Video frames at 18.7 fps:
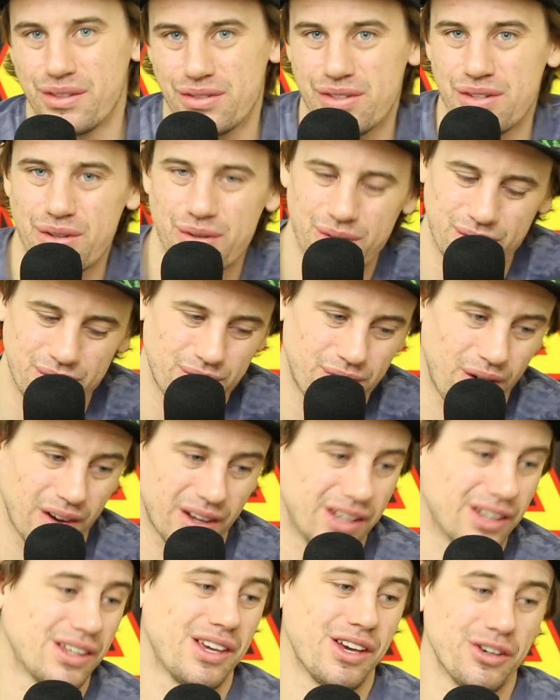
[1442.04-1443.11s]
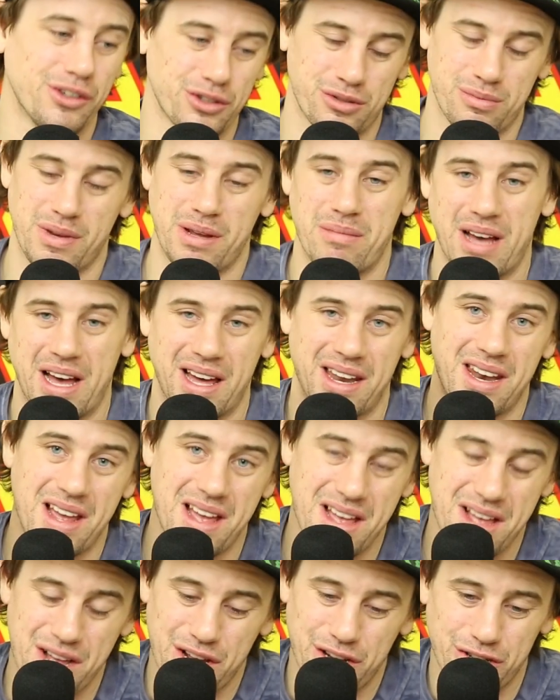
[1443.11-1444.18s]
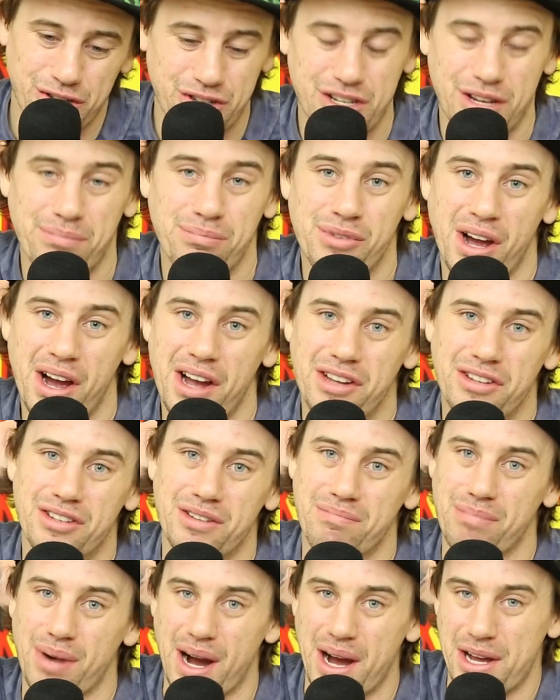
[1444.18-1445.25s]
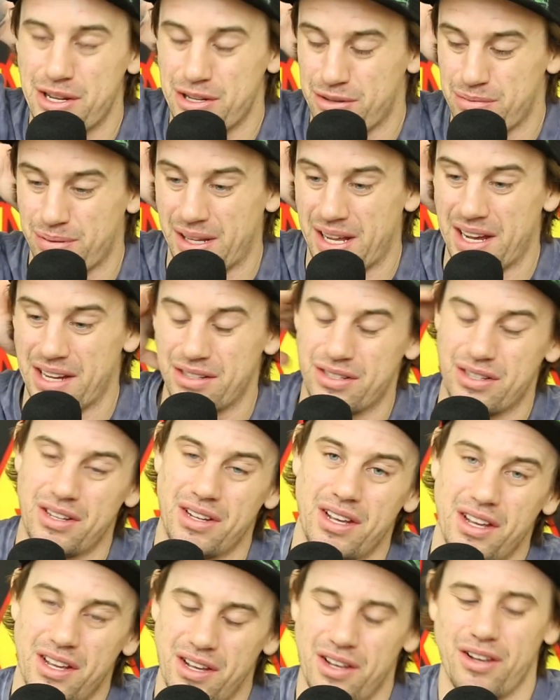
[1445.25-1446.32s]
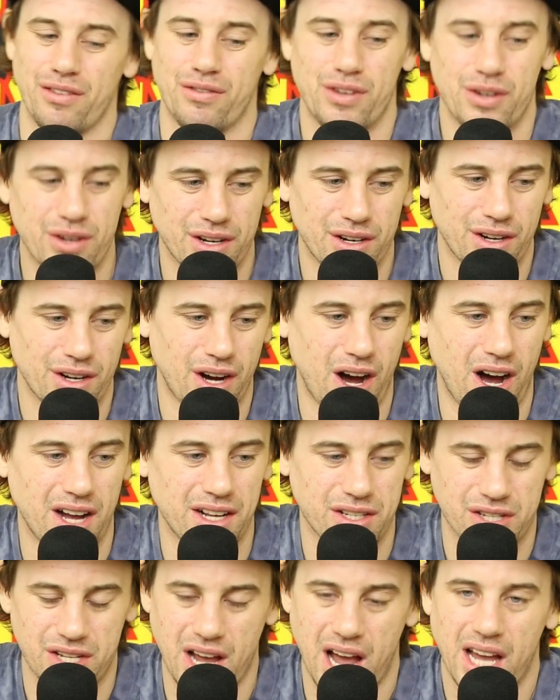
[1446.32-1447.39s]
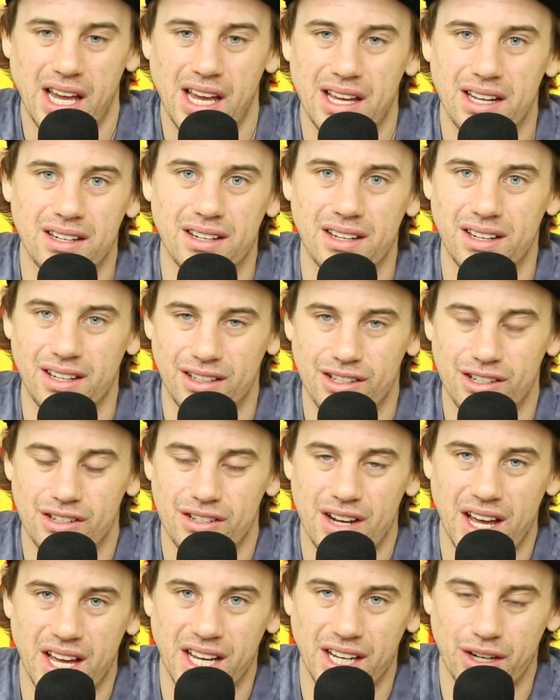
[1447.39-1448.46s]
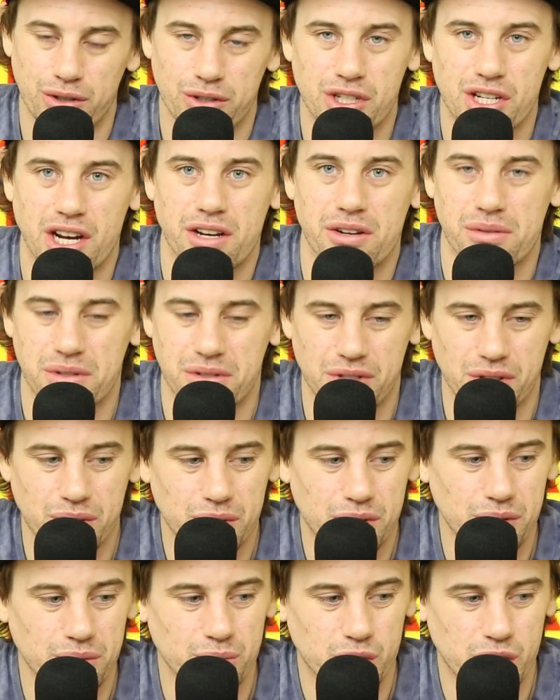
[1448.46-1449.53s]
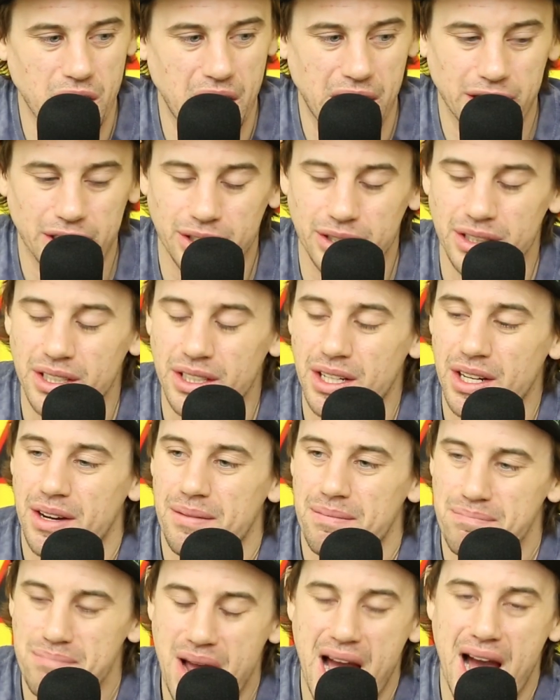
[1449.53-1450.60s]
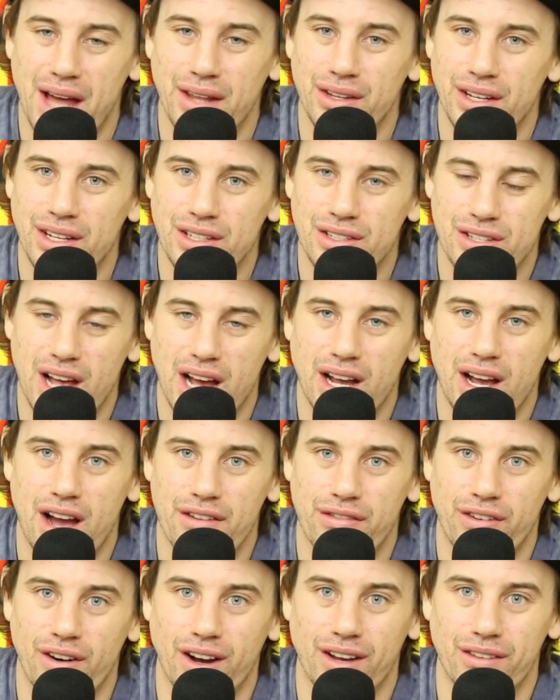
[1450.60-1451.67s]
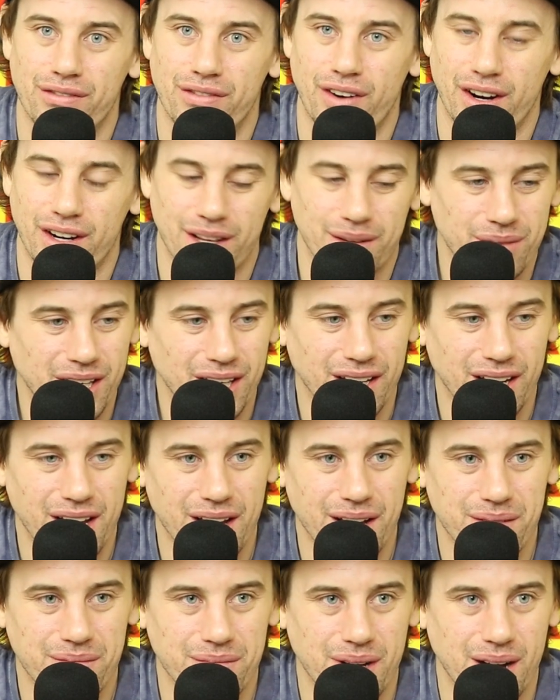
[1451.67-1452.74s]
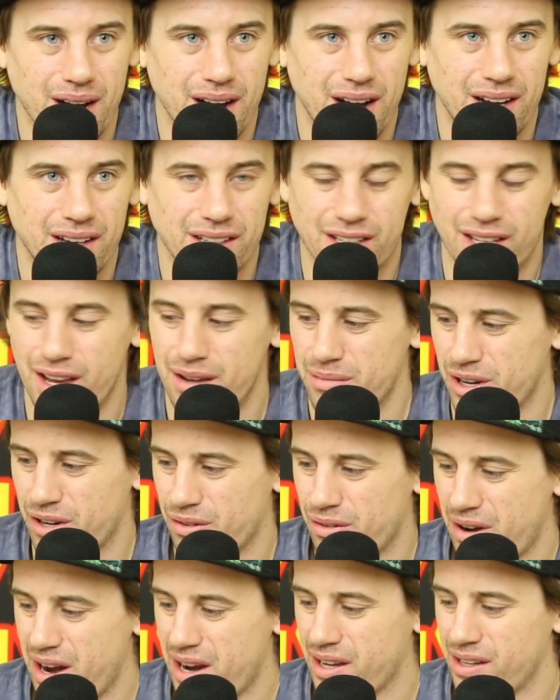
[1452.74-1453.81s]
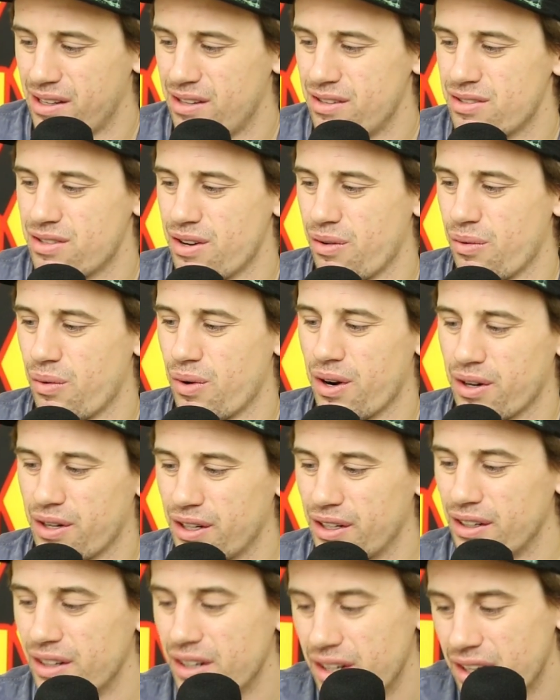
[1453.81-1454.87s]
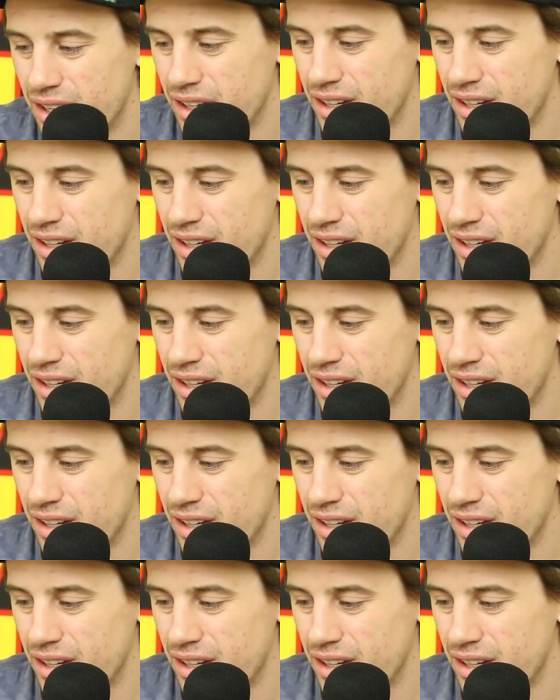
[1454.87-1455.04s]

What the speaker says: this dude fucking kills me, man. Zip ties and bias plies. If you get a hot second in your day, go check out his YouTube channel. Man, is that guy fucking funny? Me and him, he gave me a ring. He's out working,